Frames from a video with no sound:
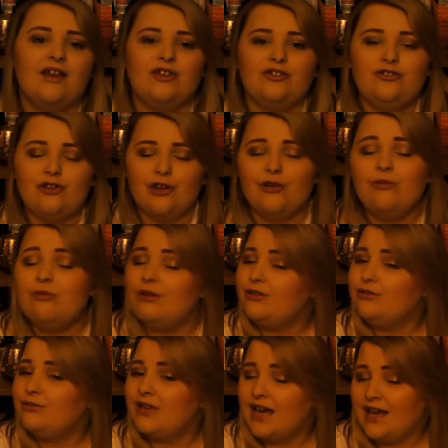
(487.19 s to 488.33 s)
know what you
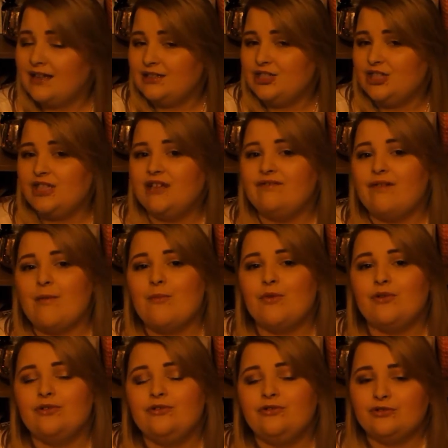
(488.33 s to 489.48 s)
can achieve and what
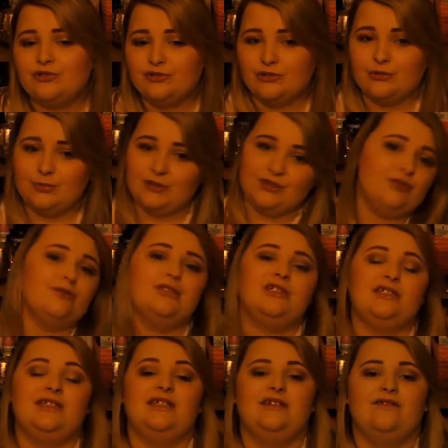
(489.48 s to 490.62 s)
you're suitable to
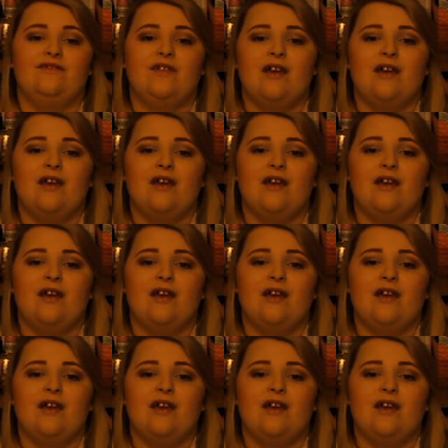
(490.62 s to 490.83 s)
achieve